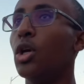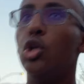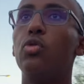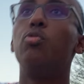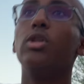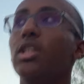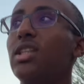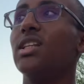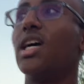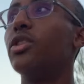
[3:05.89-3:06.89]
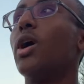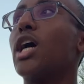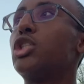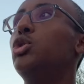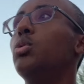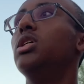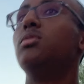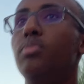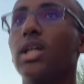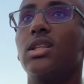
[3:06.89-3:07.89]
You really think that they're actually doing these
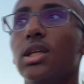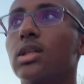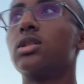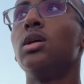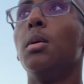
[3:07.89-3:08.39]
big things,